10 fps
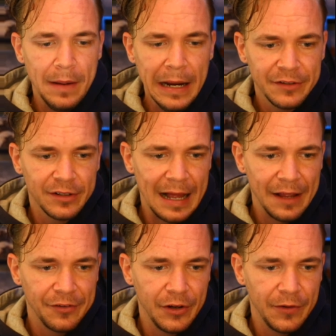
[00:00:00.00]
to
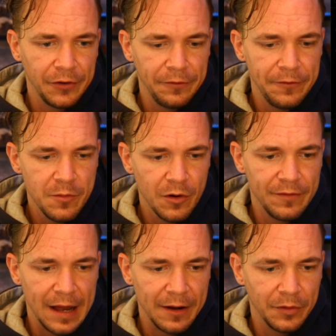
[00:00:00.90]
Glassnode, there's a few more
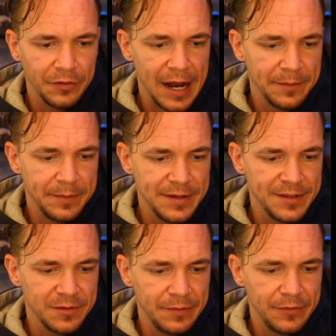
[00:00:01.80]
valuable data
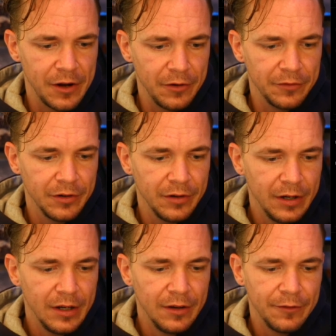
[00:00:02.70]
pieces we've gone over.
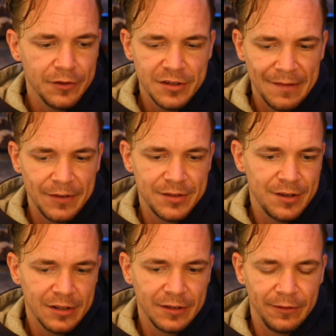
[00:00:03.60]
First off, the
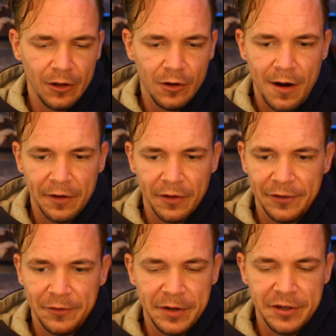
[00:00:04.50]
stock to flow model has
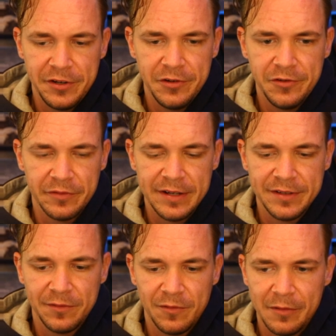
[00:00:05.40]
been a huge
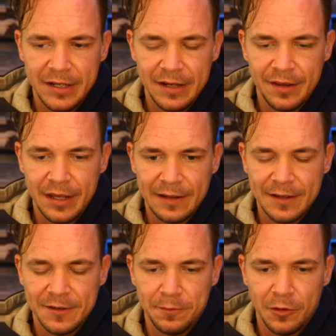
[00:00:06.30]
reason why we didn't think that
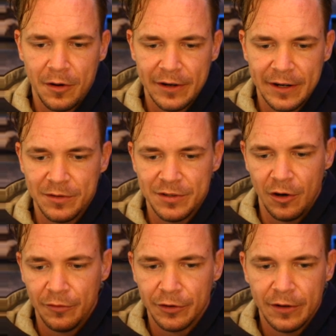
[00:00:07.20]
this bull market was
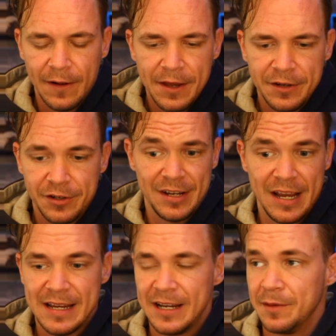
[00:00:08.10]
over, just
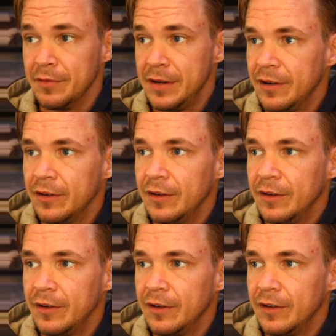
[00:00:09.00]
taking a breather.